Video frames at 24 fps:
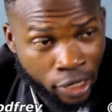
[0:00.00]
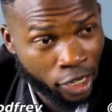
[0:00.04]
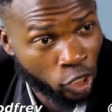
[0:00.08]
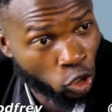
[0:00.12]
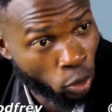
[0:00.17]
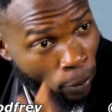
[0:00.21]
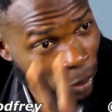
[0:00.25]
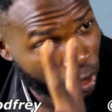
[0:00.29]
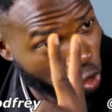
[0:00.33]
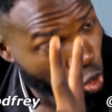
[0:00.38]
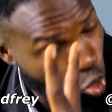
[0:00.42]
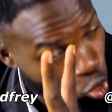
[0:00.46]
Now,
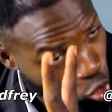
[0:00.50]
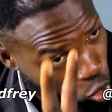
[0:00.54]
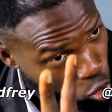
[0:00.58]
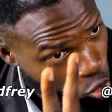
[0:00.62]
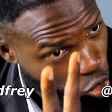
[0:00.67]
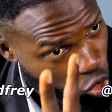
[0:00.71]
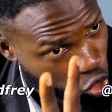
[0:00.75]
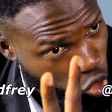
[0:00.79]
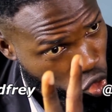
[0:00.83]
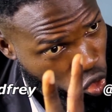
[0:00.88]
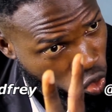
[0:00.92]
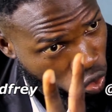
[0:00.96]
number 2
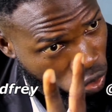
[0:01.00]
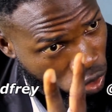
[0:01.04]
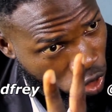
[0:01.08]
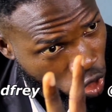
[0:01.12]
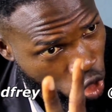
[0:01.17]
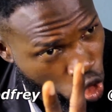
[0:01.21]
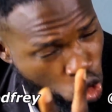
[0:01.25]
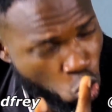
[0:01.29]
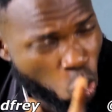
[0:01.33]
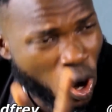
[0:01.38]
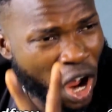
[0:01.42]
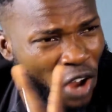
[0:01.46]
rules,
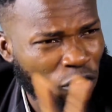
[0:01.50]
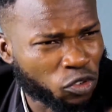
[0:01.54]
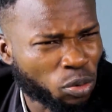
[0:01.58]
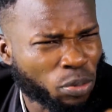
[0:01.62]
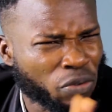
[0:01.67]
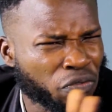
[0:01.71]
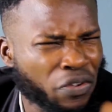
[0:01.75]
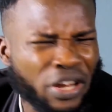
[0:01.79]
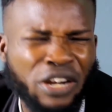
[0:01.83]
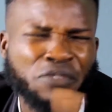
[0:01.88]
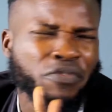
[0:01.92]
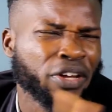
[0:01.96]
you have to
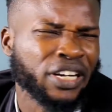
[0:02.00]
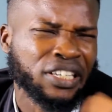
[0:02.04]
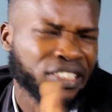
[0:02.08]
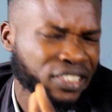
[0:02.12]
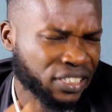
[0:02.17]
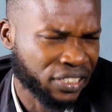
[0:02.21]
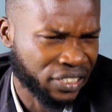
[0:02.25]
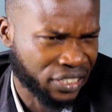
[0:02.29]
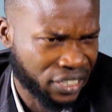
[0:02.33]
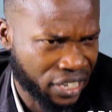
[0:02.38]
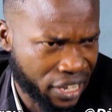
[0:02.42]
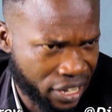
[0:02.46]
be very, very
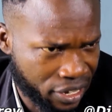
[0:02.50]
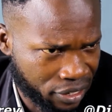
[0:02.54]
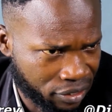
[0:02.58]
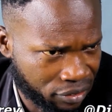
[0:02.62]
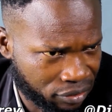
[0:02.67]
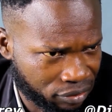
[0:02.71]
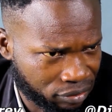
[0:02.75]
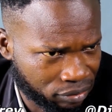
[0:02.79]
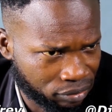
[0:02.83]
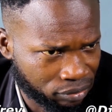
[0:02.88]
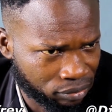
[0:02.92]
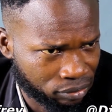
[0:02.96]
sincere.
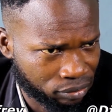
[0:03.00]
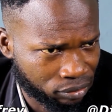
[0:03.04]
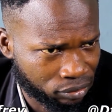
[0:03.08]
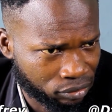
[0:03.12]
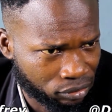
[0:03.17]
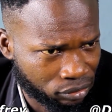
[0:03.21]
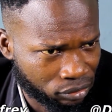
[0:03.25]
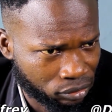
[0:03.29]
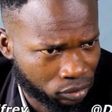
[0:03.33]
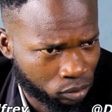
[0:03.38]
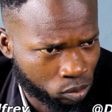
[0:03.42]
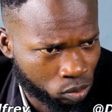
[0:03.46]

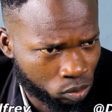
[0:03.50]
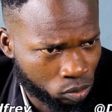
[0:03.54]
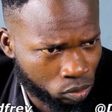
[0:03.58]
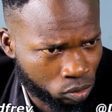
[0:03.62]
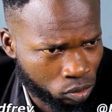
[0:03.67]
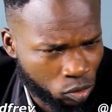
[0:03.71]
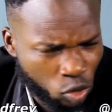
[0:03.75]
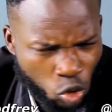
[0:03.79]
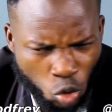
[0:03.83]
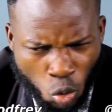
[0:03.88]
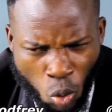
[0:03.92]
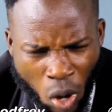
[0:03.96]

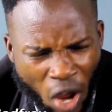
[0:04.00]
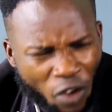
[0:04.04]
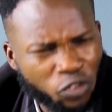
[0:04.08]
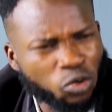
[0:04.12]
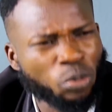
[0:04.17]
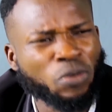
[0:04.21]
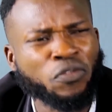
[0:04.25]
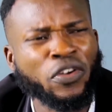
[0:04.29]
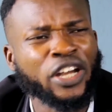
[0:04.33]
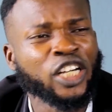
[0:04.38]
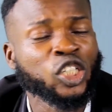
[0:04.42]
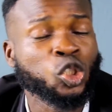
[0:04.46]
You have
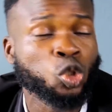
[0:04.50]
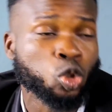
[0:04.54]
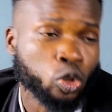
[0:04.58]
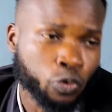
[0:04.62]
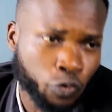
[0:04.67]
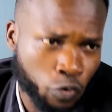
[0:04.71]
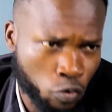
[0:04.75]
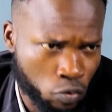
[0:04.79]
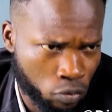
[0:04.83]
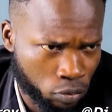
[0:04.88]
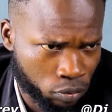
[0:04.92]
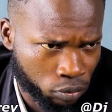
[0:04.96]
to be very truthful.